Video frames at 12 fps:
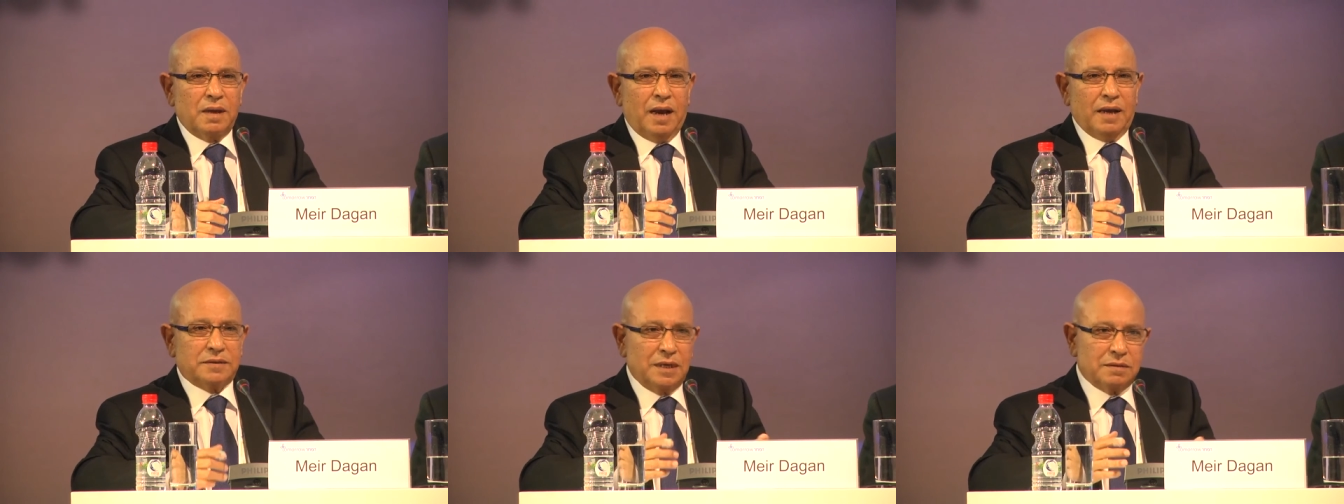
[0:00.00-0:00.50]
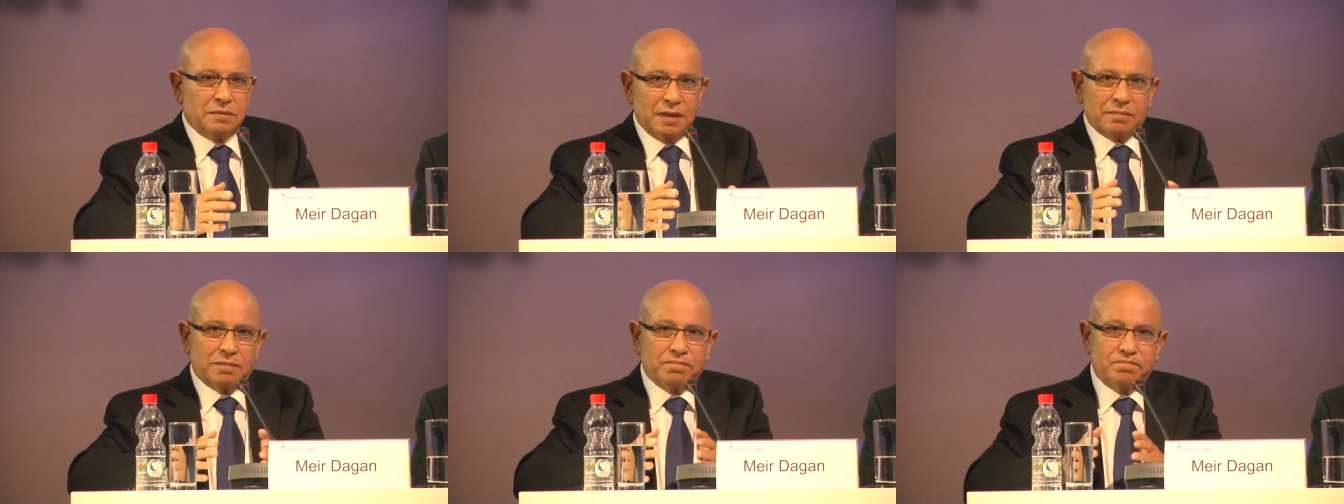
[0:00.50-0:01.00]
I think
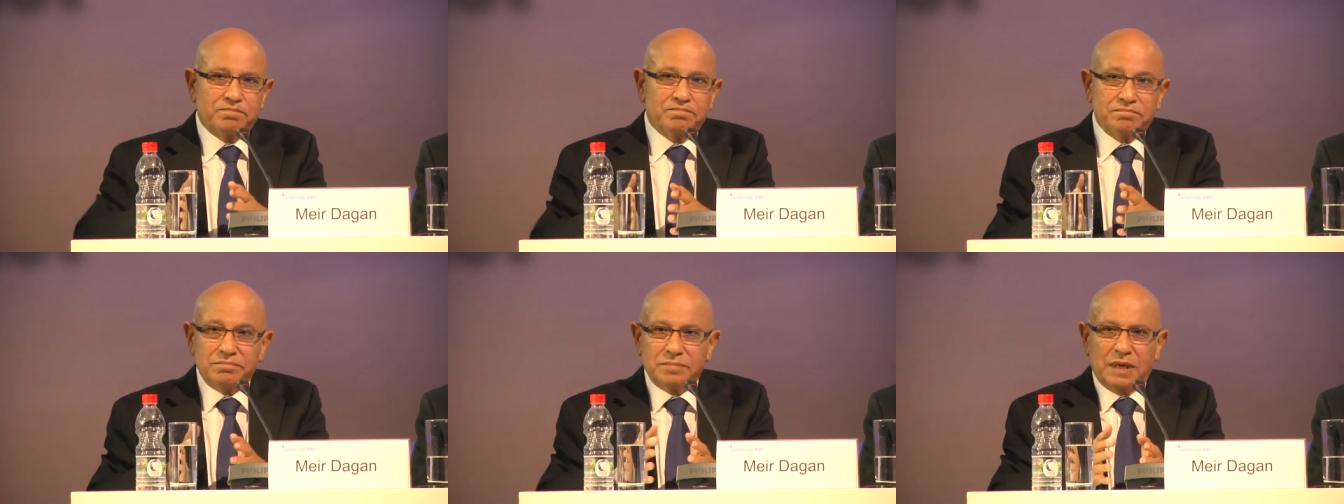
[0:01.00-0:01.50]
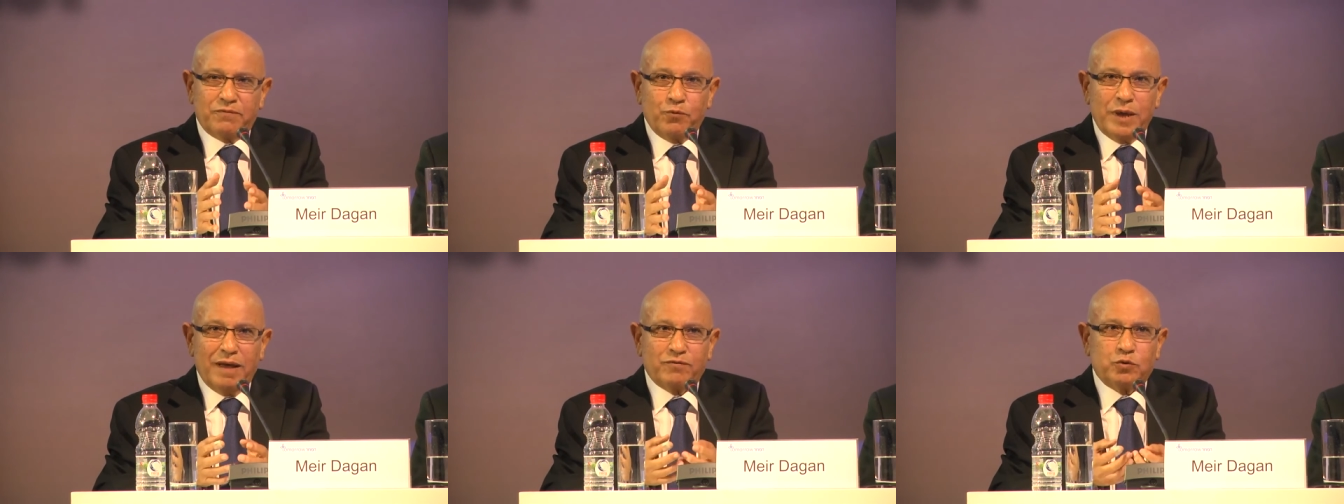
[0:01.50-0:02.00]
that if
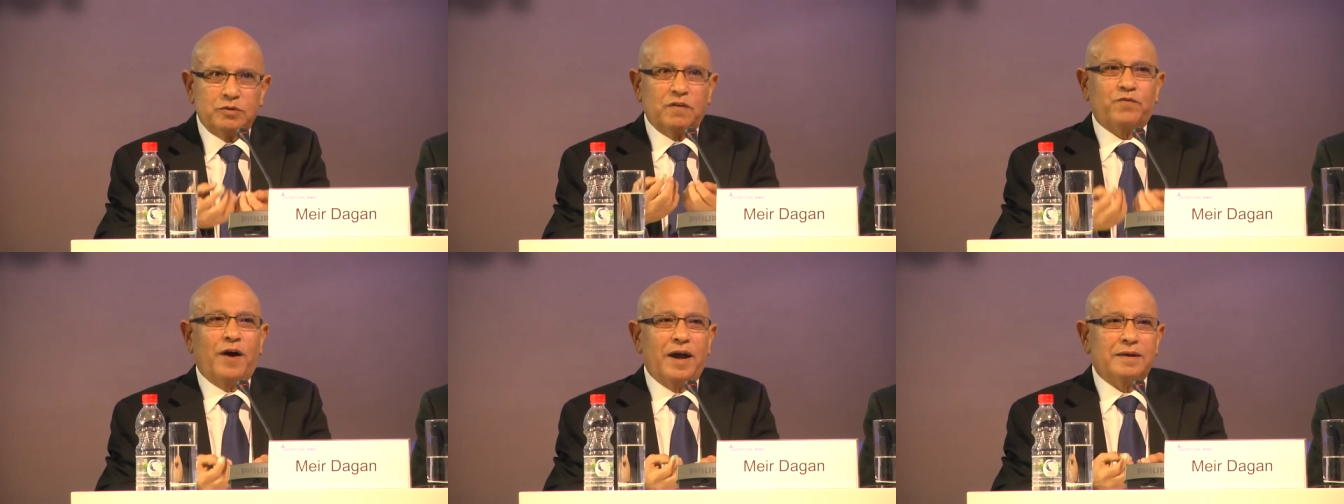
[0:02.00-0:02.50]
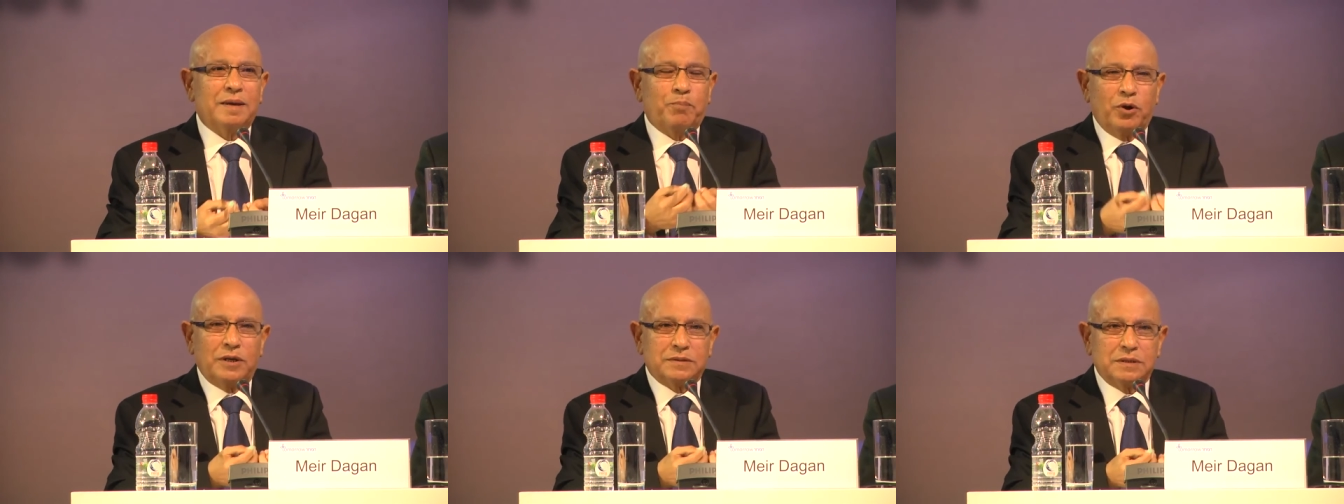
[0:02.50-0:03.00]
we have to define a
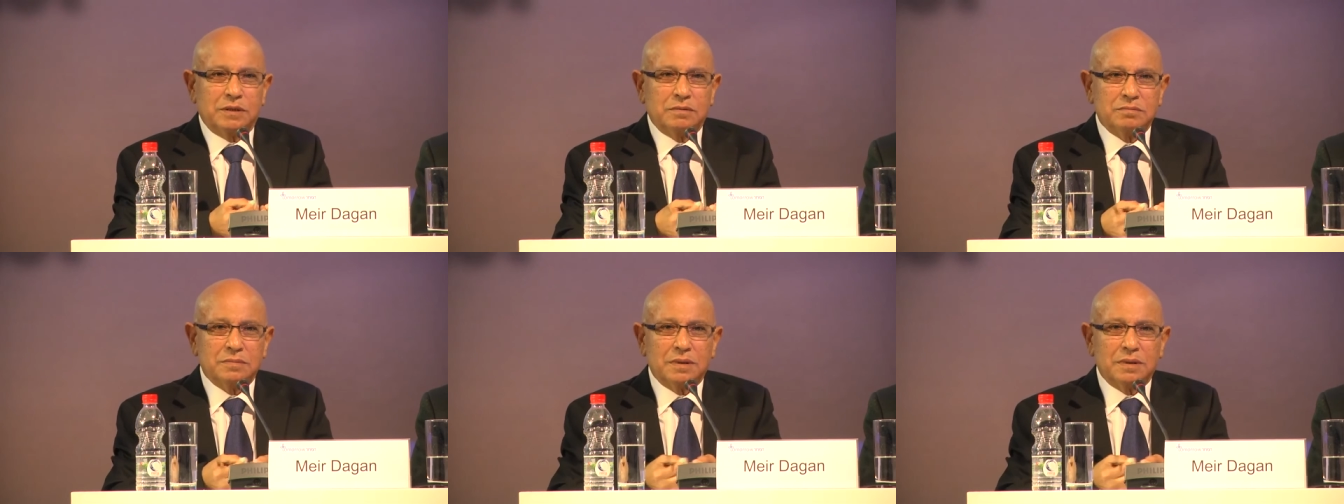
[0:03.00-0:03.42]
policy,